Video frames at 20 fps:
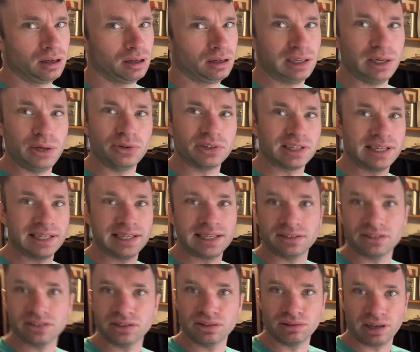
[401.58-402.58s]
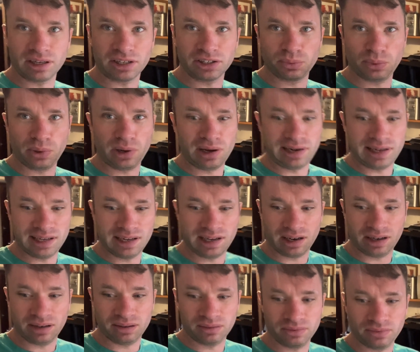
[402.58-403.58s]
loosely in like a swirly
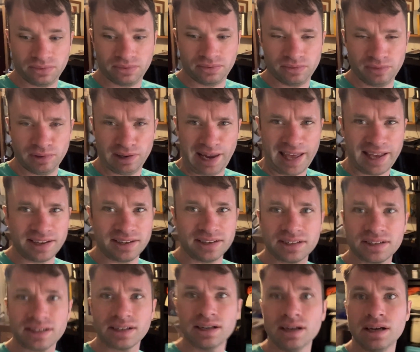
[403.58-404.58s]
kind of layers.